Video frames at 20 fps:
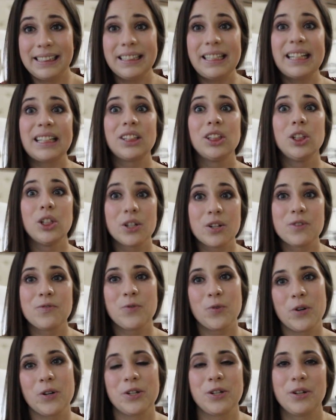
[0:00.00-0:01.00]
He like looks
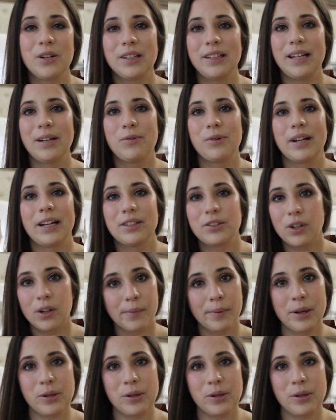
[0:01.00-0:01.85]
forward to it. Like when I told